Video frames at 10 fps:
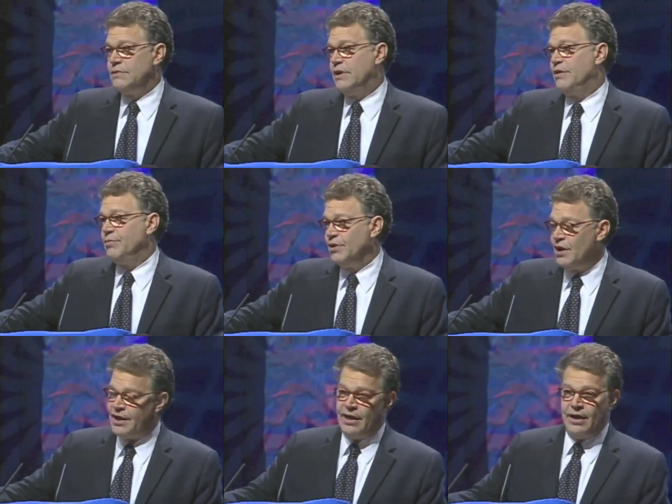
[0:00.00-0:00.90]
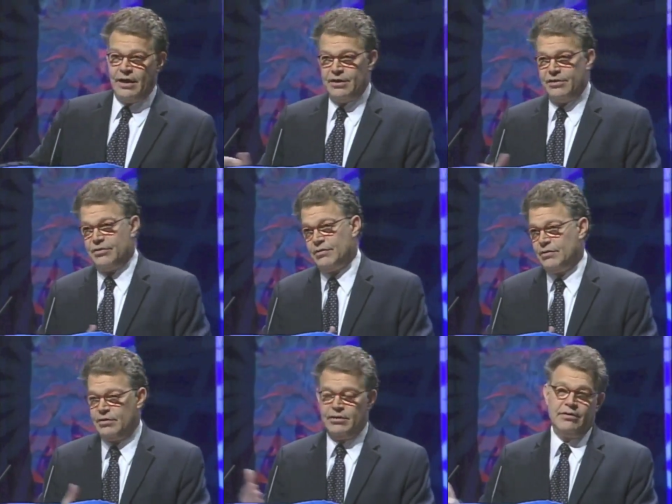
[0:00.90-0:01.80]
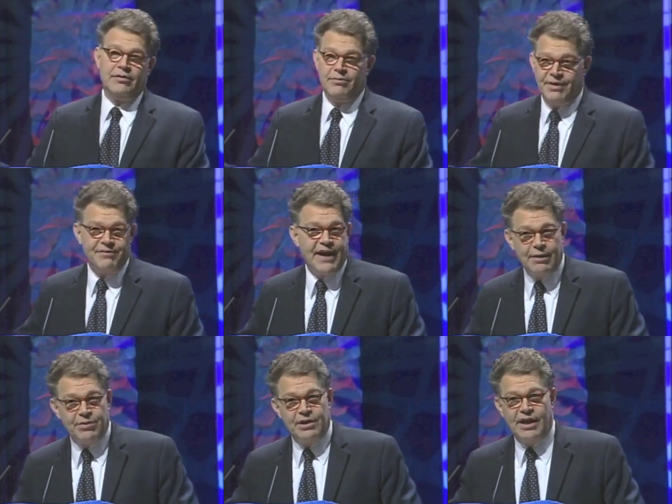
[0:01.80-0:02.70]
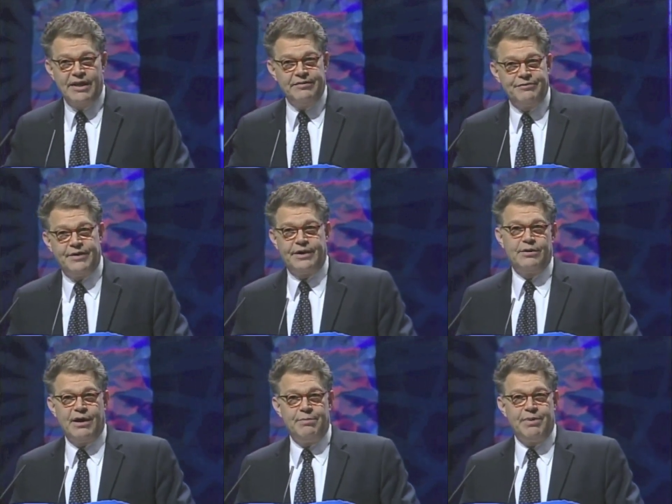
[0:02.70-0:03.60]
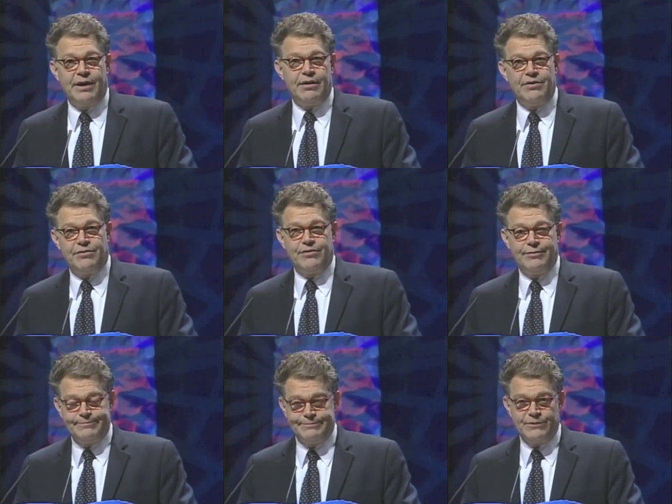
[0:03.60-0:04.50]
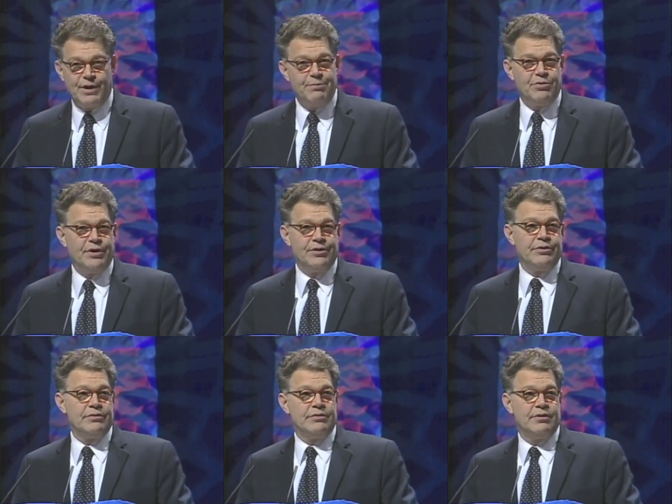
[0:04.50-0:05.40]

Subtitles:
And I've been lucky in my family life. I had great parents, great brother.